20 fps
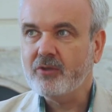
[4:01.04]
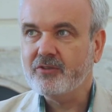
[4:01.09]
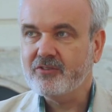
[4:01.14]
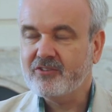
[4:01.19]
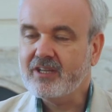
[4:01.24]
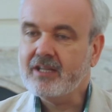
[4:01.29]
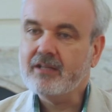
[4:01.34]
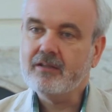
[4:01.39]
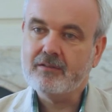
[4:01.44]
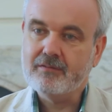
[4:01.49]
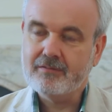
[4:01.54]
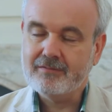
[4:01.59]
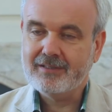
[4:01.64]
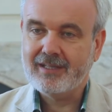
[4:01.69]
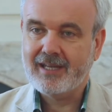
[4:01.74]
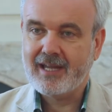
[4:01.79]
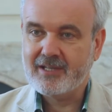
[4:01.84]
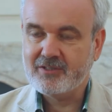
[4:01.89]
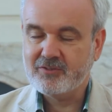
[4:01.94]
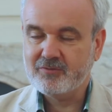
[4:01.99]
until
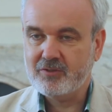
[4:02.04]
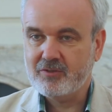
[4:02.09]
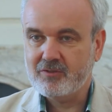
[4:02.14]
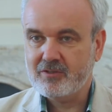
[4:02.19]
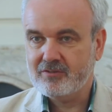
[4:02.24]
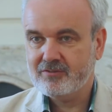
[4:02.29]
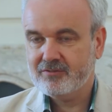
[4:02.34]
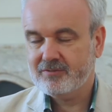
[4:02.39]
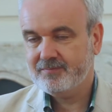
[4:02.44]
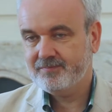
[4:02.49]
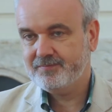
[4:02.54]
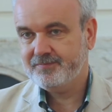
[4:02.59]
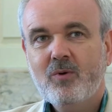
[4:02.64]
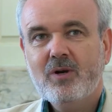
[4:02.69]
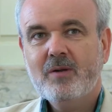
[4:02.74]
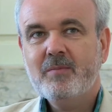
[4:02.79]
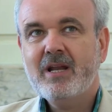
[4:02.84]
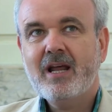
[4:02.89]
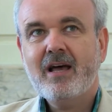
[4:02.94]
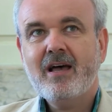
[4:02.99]
the last few years.
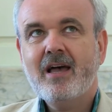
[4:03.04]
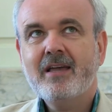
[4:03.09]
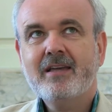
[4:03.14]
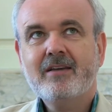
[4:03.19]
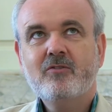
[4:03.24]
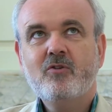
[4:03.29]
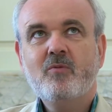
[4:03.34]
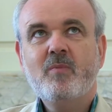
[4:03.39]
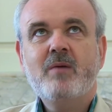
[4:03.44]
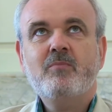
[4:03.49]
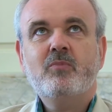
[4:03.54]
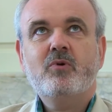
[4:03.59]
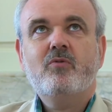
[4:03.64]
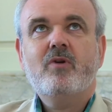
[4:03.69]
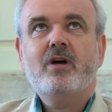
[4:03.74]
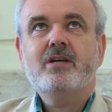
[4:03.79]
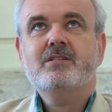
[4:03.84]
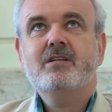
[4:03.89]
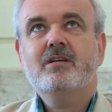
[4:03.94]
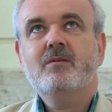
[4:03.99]
I mean, I can remember
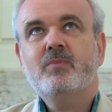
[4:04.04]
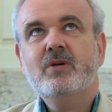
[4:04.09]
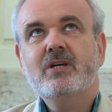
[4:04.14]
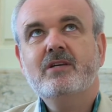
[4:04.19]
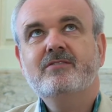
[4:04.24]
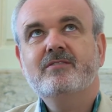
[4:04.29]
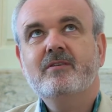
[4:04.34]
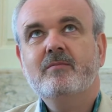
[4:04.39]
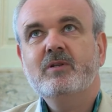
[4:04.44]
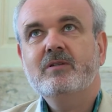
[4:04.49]
writing a piece.